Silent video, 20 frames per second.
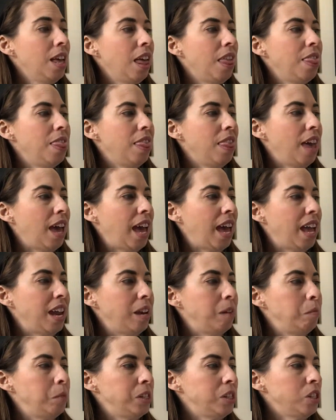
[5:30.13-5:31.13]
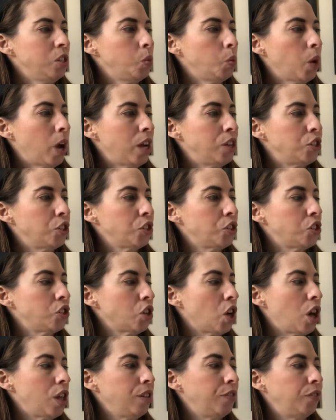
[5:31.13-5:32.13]
Then Mrs. Rogers
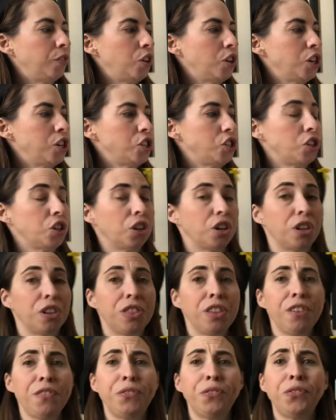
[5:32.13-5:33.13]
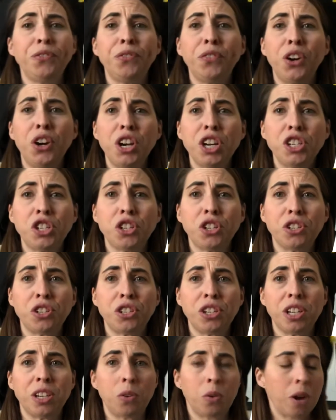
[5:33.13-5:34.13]
saw the furniture. The furniture,
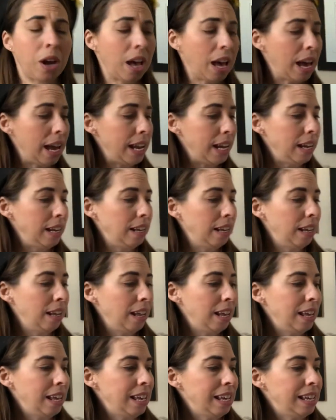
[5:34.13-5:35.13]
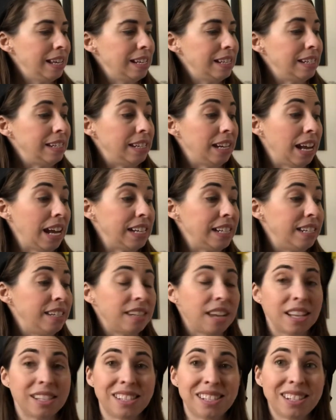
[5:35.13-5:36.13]
she cried. Did I
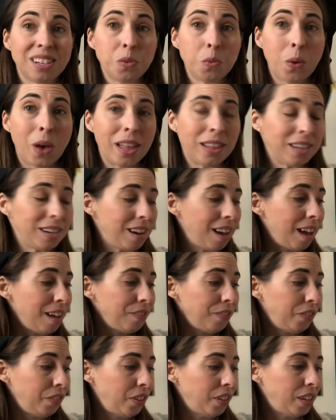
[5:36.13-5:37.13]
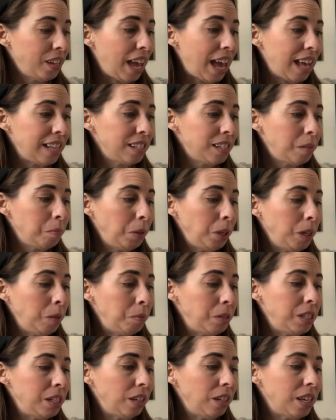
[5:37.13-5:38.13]
dust it well enough? Asked Amelia
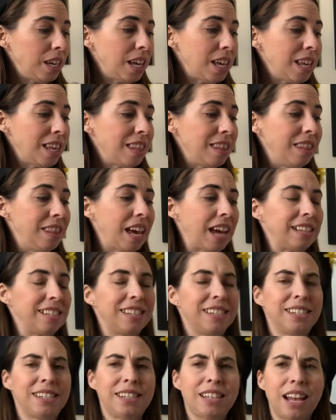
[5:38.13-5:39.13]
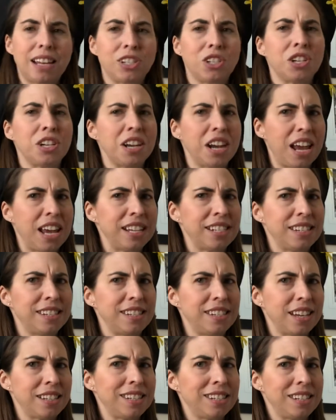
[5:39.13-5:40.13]
Bedelia. That's such nice
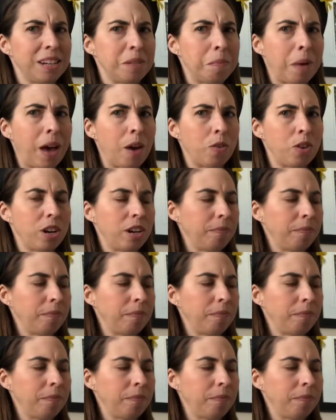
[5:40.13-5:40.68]
dusting powder.